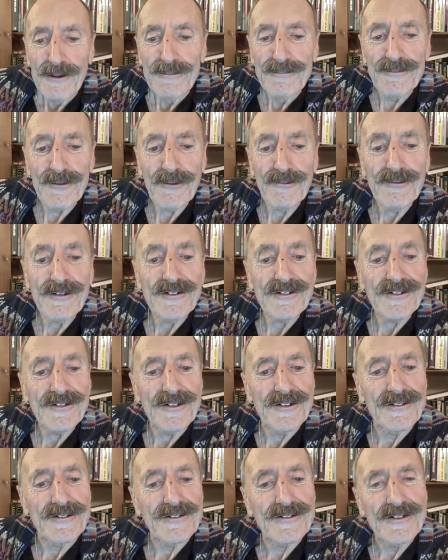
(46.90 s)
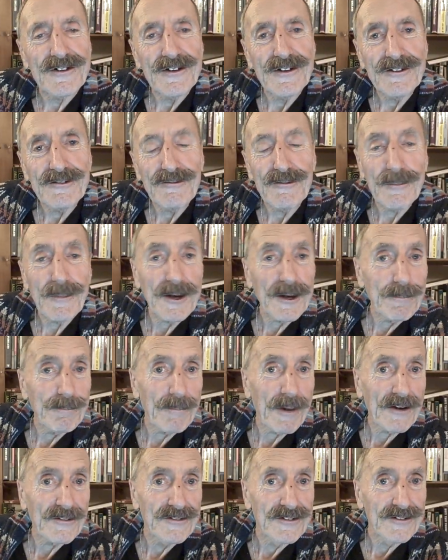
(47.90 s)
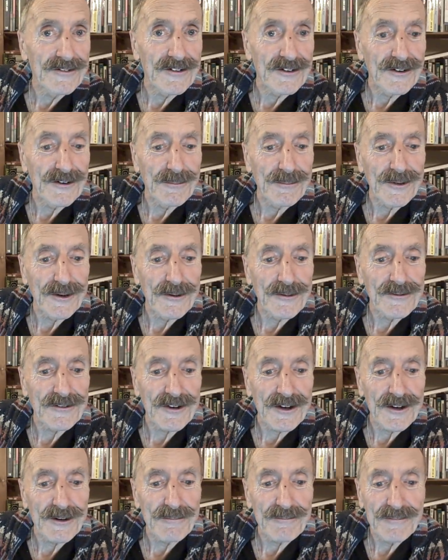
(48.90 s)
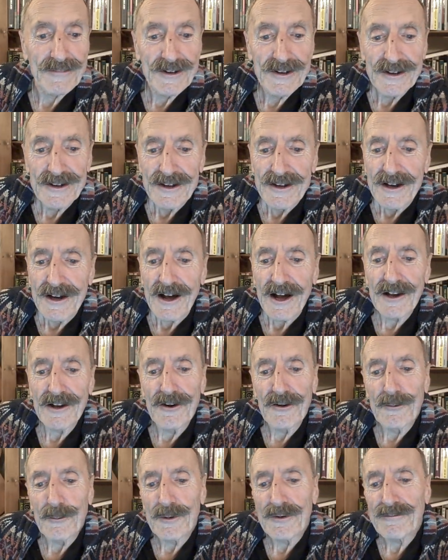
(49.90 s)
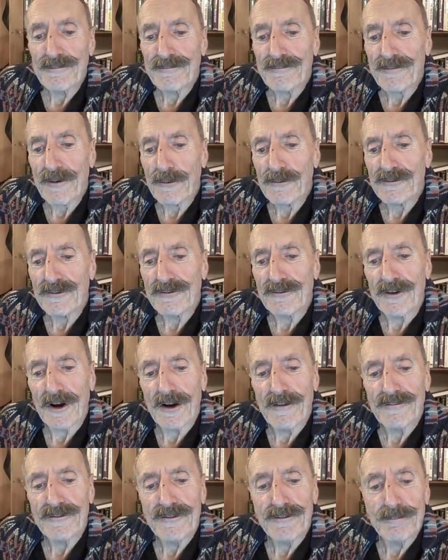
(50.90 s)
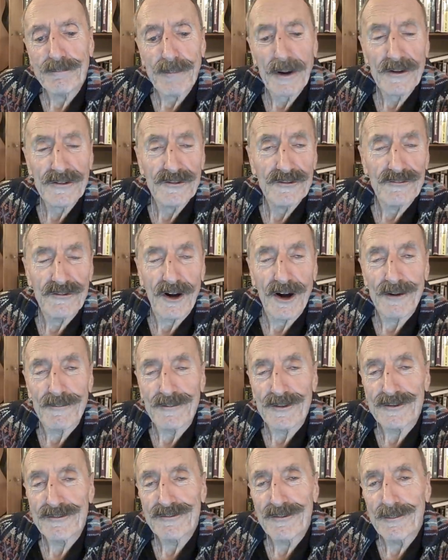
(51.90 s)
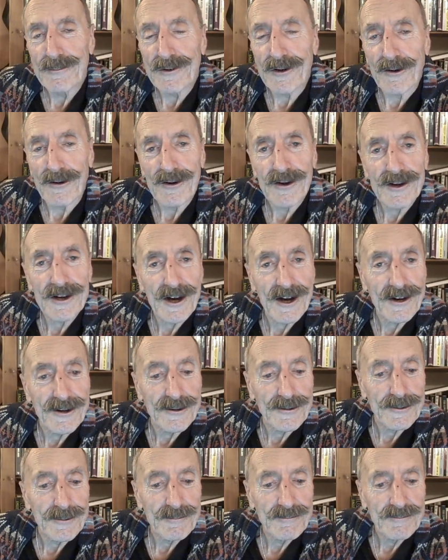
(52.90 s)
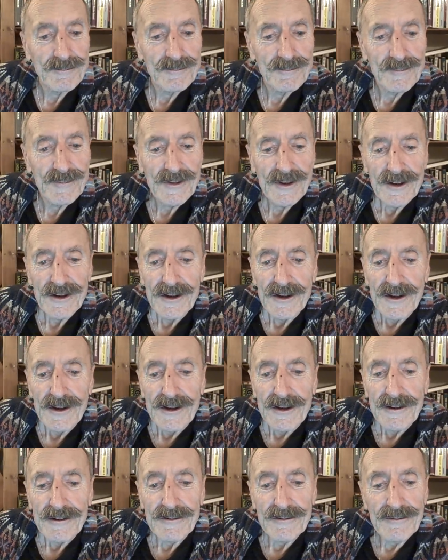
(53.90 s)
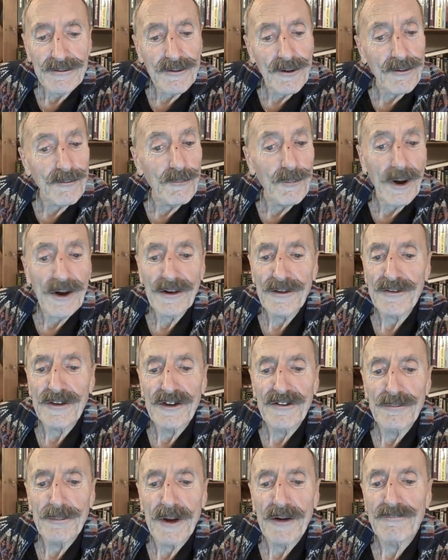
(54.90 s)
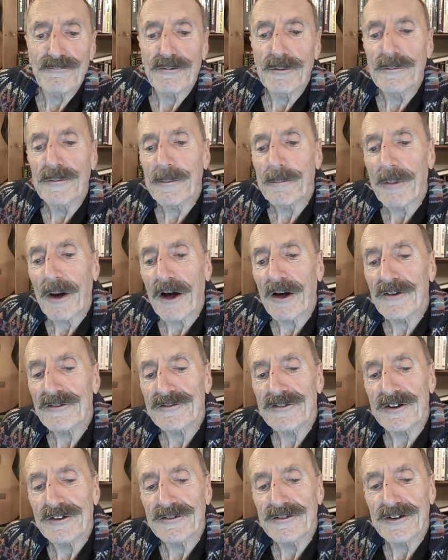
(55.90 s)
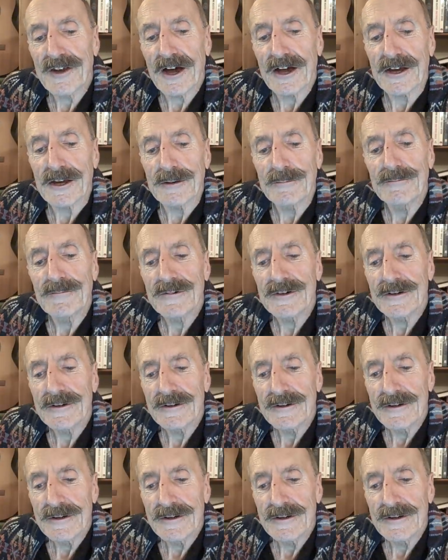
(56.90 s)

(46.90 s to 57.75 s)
For instance, there are many buses in the museum, along with photographs of bus drivers from long ago. Not one of these men from the past is named,